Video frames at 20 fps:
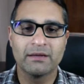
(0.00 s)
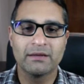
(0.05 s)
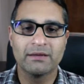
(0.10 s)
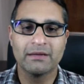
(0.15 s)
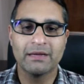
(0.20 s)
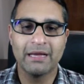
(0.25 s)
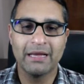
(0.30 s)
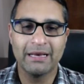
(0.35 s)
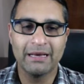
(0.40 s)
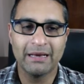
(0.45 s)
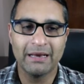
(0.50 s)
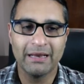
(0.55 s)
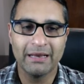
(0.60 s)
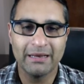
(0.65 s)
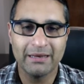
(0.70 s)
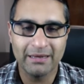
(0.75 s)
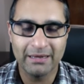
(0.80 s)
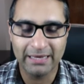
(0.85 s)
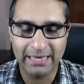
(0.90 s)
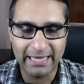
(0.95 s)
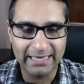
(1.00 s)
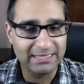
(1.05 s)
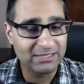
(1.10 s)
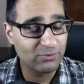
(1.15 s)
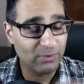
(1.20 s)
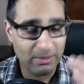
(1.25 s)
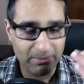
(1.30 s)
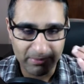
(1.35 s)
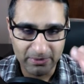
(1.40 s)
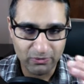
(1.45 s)
And again, this
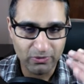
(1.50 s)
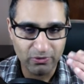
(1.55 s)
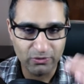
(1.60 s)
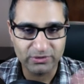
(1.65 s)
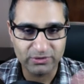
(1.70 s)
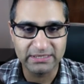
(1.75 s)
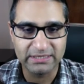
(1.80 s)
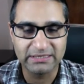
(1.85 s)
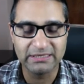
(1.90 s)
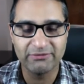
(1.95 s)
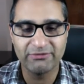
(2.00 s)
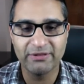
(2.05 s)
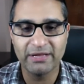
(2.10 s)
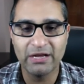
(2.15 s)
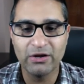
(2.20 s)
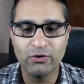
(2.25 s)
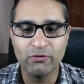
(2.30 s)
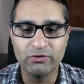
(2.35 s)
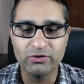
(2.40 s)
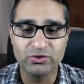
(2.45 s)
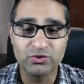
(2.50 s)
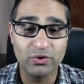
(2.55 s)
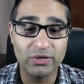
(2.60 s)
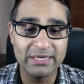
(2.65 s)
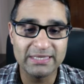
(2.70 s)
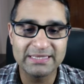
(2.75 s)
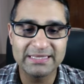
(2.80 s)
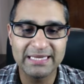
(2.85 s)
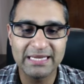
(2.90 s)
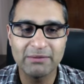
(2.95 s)
might be one of those things that fly over. So
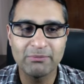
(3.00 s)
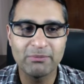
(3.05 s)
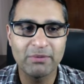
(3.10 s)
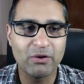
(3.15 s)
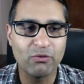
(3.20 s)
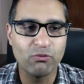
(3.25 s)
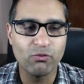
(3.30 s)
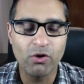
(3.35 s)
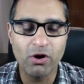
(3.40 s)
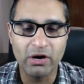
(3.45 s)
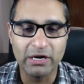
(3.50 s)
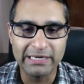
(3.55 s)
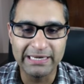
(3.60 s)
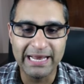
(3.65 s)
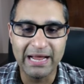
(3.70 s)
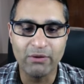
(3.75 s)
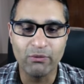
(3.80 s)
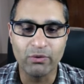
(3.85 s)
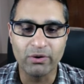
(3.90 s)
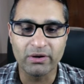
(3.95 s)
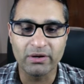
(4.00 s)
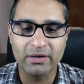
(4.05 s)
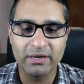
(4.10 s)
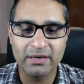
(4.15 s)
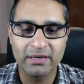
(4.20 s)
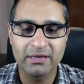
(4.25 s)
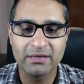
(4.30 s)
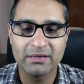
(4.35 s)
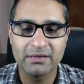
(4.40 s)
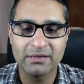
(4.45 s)
it's saying my wrong network.
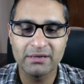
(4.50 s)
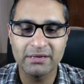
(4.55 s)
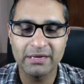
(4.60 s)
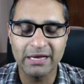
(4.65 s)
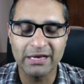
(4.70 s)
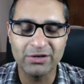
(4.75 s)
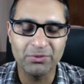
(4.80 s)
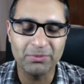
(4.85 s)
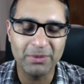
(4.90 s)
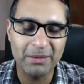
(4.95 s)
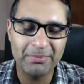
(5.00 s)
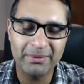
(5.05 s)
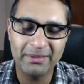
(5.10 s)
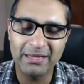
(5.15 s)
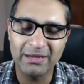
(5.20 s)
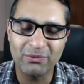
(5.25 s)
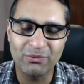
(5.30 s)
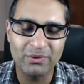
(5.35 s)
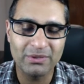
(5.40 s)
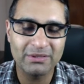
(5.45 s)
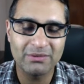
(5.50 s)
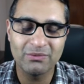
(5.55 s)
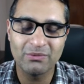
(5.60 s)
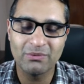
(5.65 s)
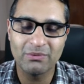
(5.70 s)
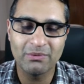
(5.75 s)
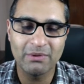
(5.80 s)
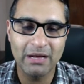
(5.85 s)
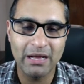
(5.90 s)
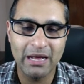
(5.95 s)
And you might be like, what?
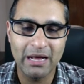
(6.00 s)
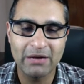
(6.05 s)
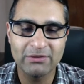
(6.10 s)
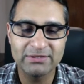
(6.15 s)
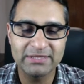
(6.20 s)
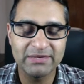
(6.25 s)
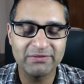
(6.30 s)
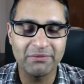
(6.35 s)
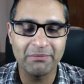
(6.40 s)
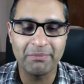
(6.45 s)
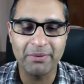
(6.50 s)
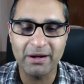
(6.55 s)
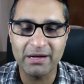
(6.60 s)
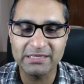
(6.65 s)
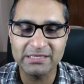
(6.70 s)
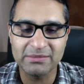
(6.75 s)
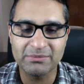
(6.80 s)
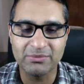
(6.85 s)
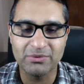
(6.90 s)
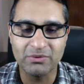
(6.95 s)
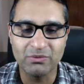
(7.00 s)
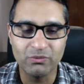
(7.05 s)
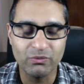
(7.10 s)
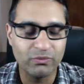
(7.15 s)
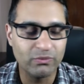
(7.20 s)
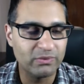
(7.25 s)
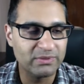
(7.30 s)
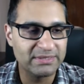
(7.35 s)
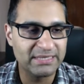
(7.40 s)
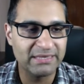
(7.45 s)
How is that even possible?
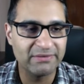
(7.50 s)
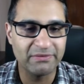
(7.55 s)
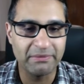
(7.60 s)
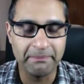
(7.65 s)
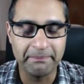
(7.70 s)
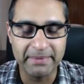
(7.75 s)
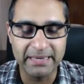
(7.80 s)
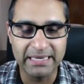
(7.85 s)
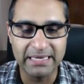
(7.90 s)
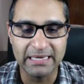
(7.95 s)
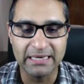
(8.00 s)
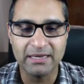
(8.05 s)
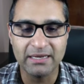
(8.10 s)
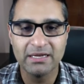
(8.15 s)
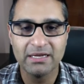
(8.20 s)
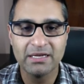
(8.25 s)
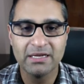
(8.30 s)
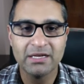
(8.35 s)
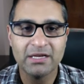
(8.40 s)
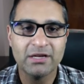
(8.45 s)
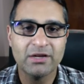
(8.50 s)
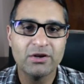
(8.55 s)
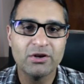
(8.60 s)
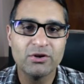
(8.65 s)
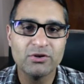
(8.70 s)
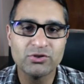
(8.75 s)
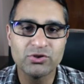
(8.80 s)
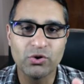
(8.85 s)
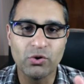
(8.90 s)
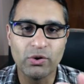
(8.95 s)
What does that even mean?
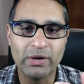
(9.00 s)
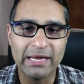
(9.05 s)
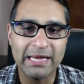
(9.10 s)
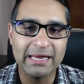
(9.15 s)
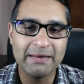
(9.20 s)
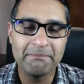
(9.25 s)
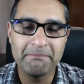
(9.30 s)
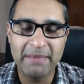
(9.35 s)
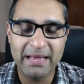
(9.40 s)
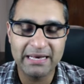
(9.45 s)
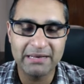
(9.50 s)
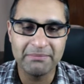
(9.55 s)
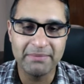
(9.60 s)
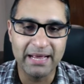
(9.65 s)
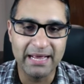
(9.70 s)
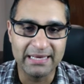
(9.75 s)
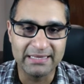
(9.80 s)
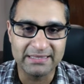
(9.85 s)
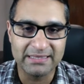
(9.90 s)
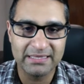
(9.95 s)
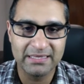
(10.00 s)
So in Metamask,